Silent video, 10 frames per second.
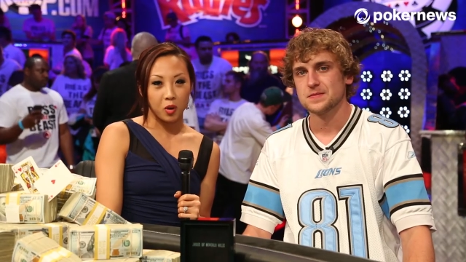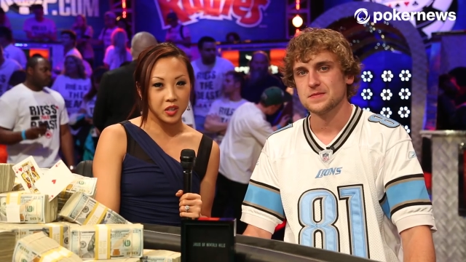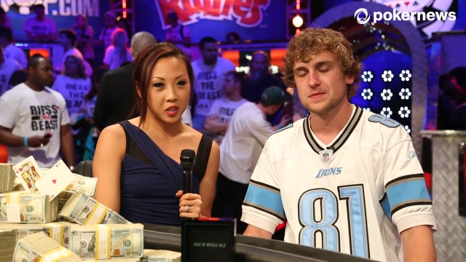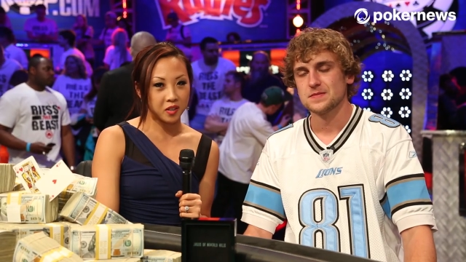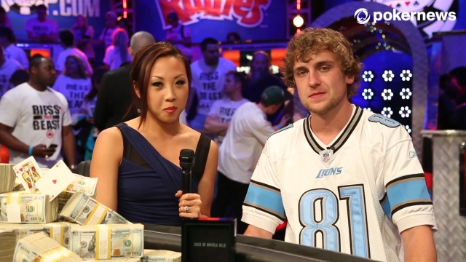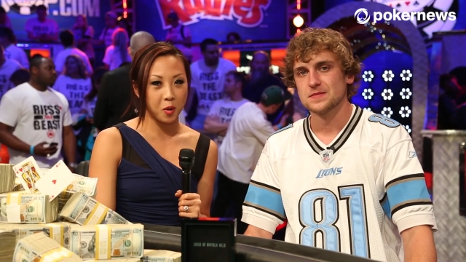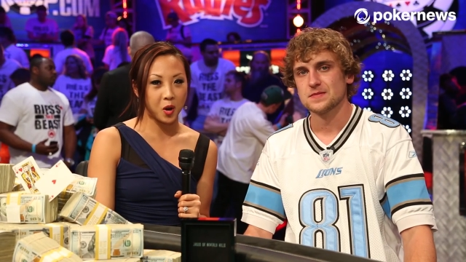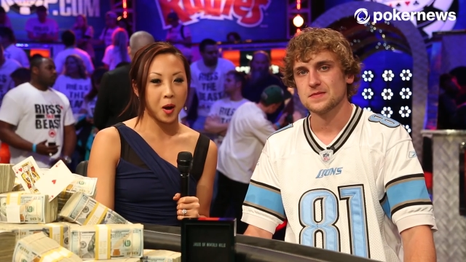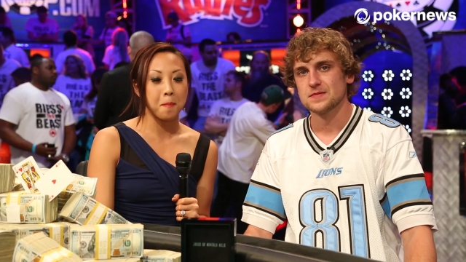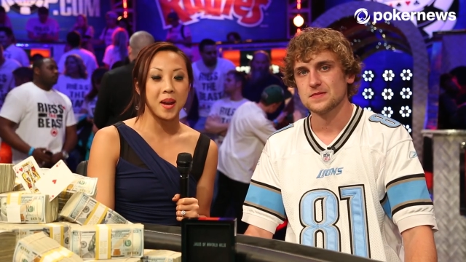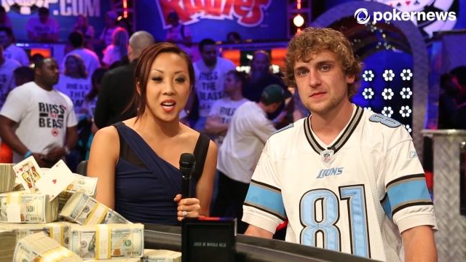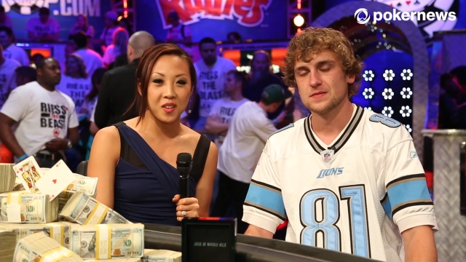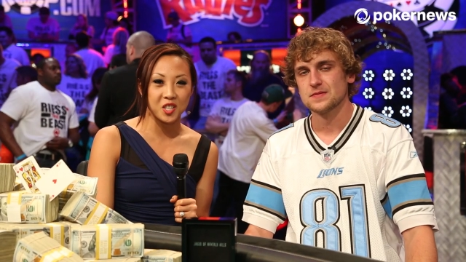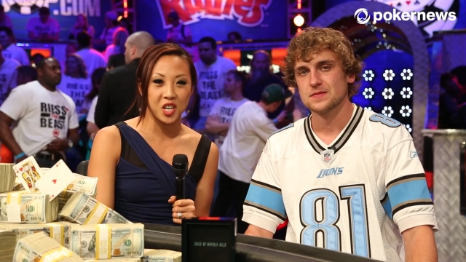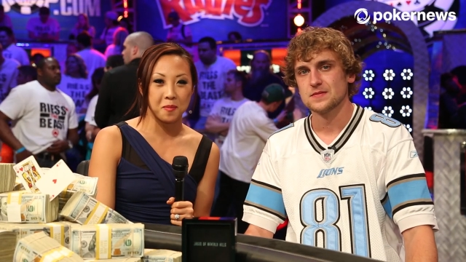Speaker 1: World Series of Poker
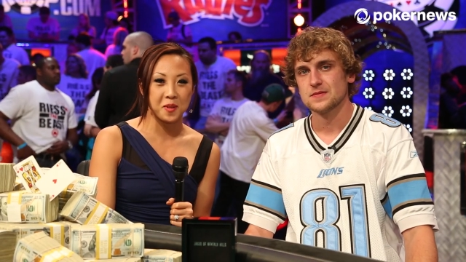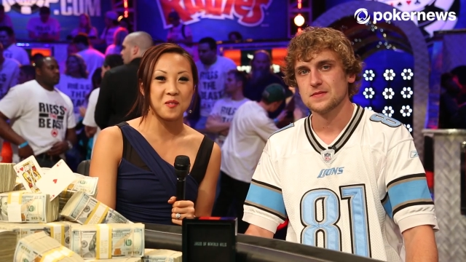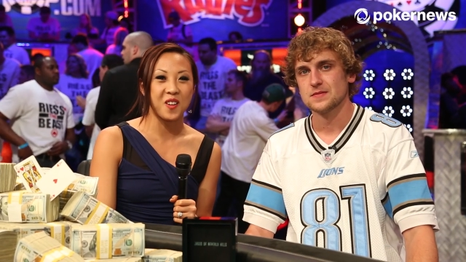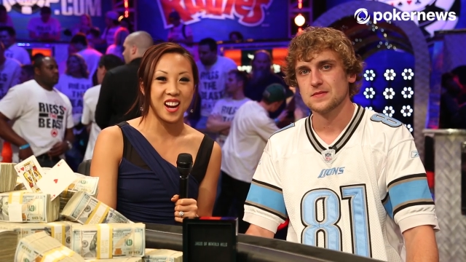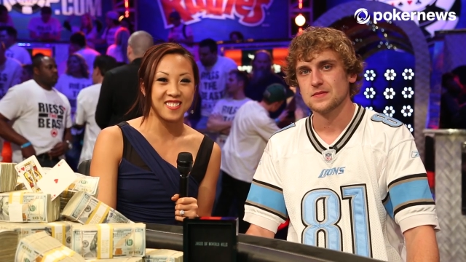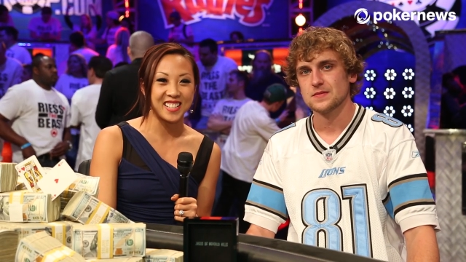main event champion, Ryan